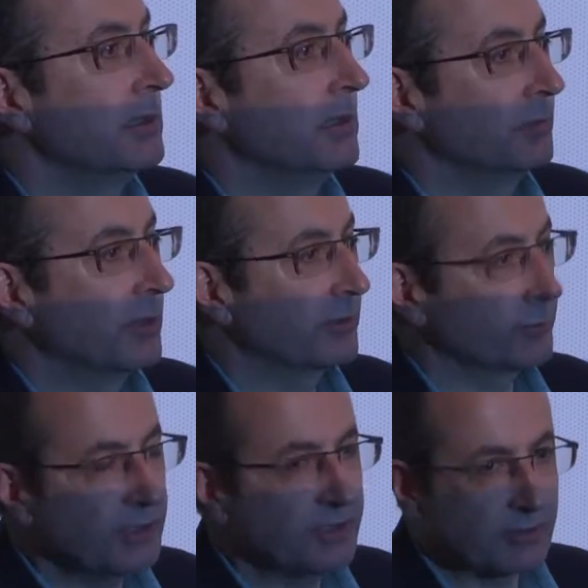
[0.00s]
And one of the
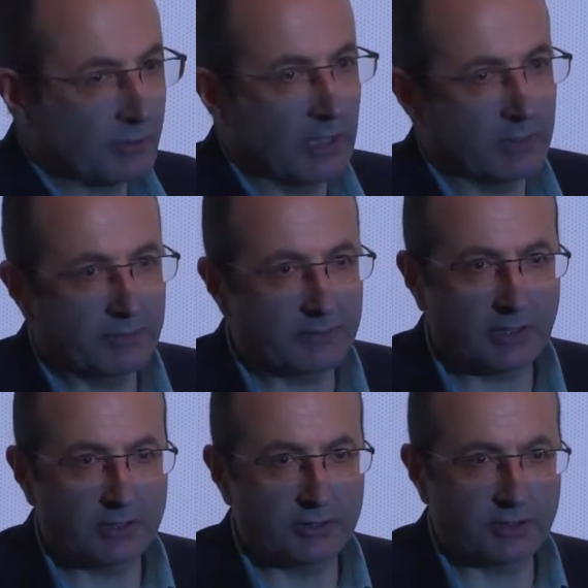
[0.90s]
reasons why we've
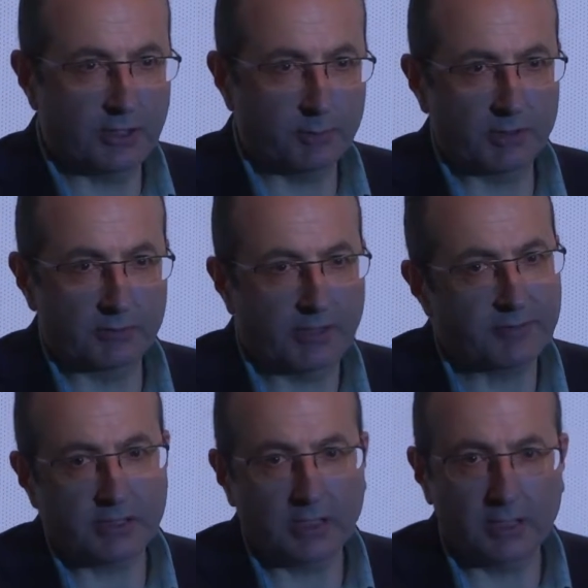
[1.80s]
tried to champion
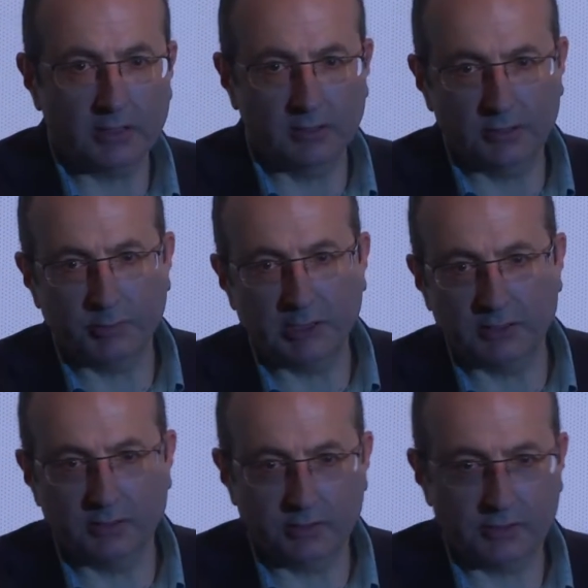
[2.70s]
RefStack is
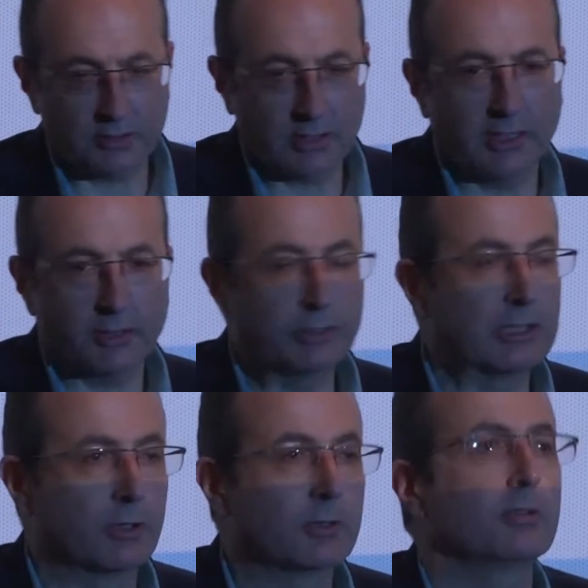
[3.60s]
because just like we
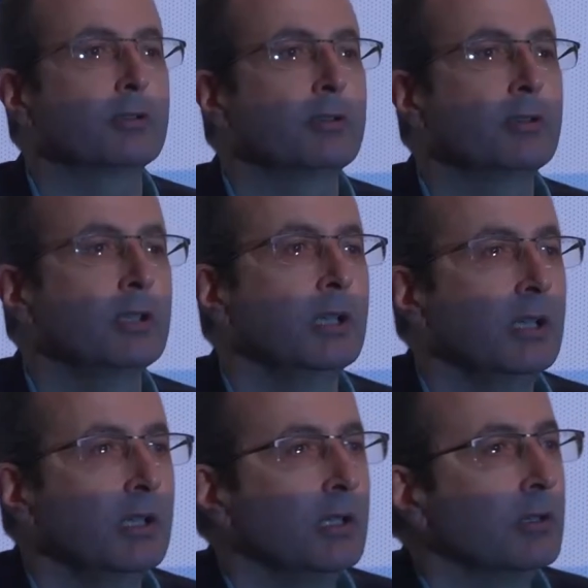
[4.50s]
learned
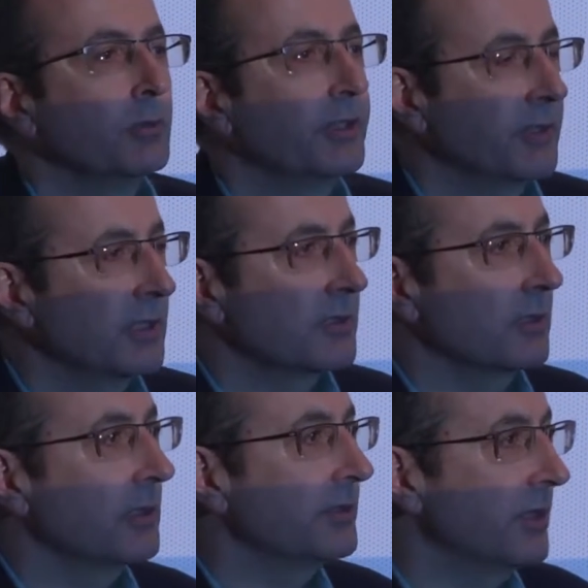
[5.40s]
with things
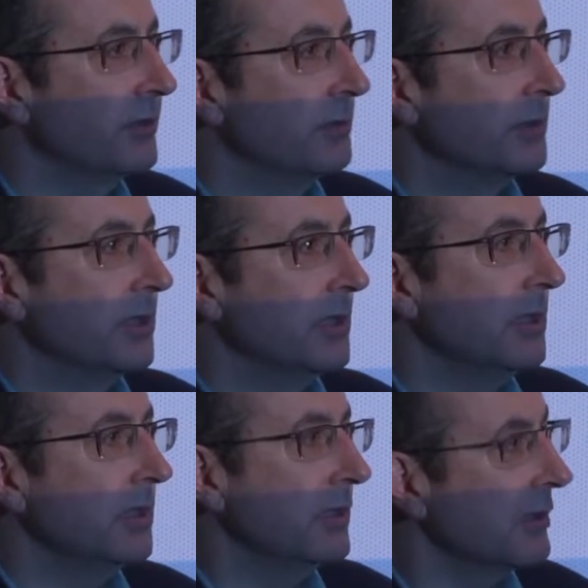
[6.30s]
like
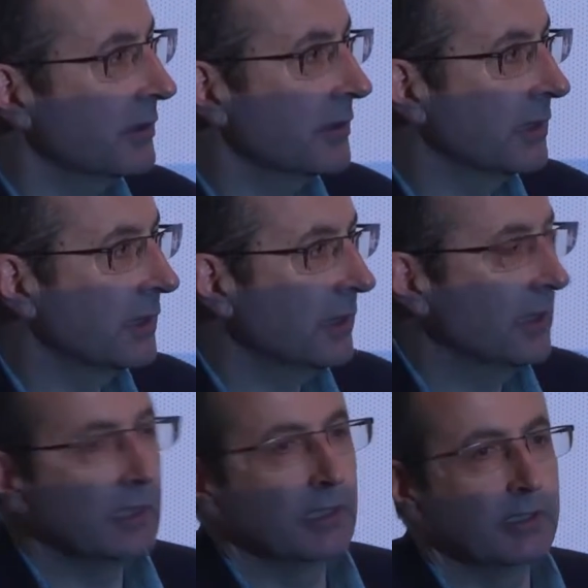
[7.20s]
J2EE
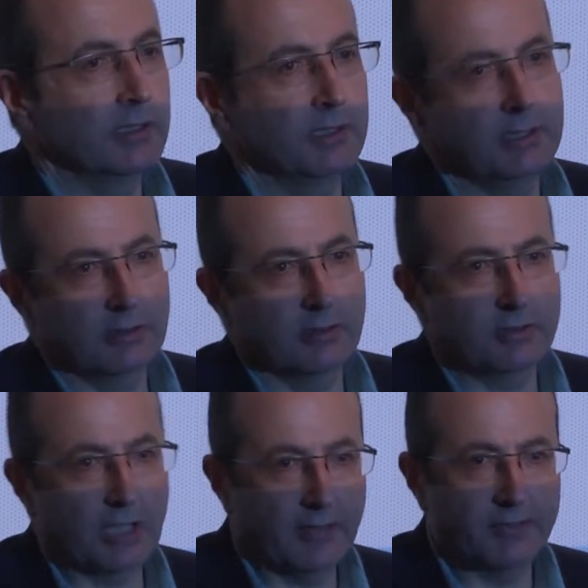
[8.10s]
in the
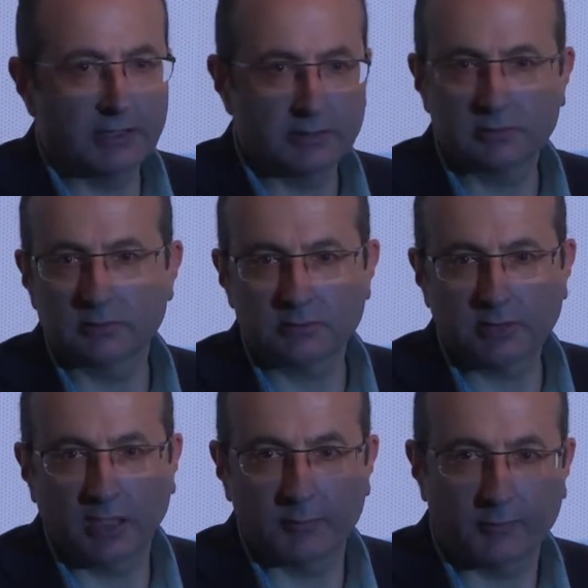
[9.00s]
Java
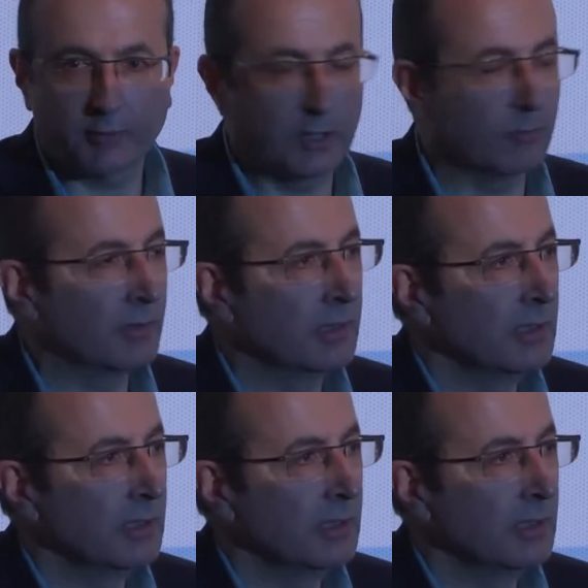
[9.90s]
timeframe,